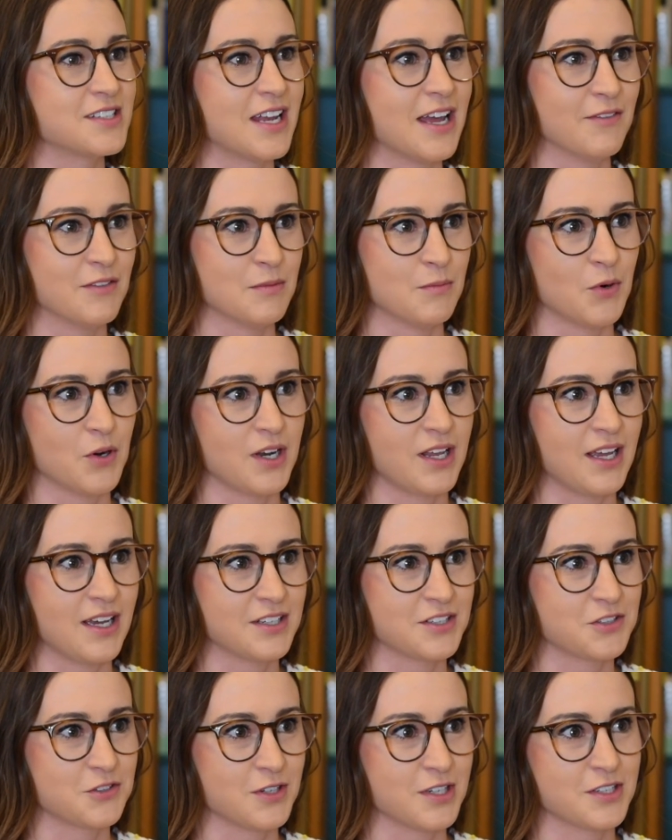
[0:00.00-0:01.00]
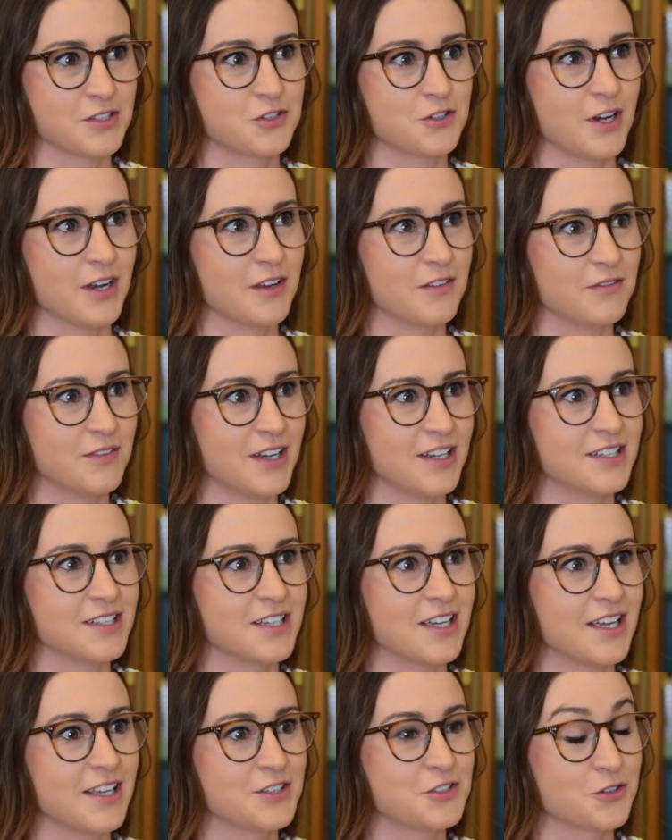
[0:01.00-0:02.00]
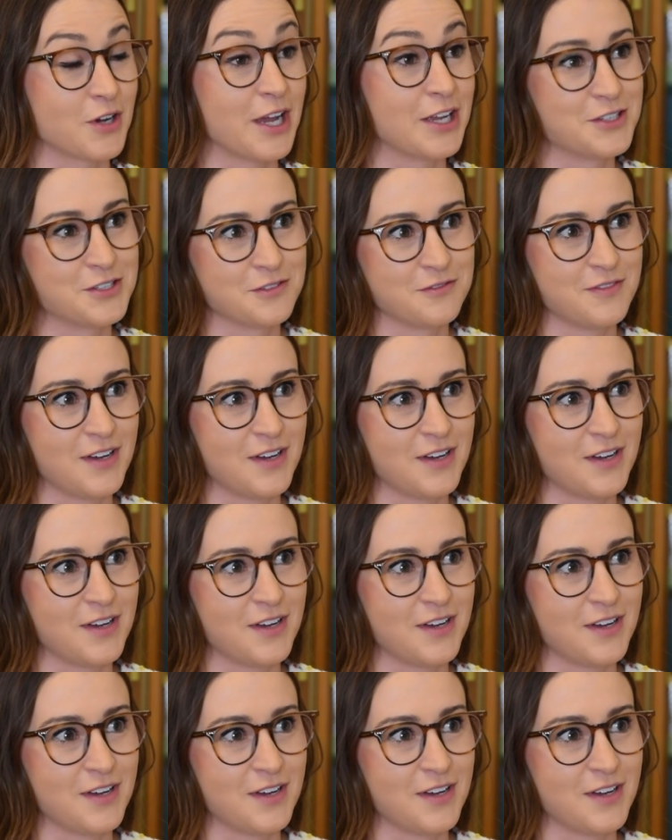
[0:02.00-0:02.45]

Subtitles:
and every morning I stress trying to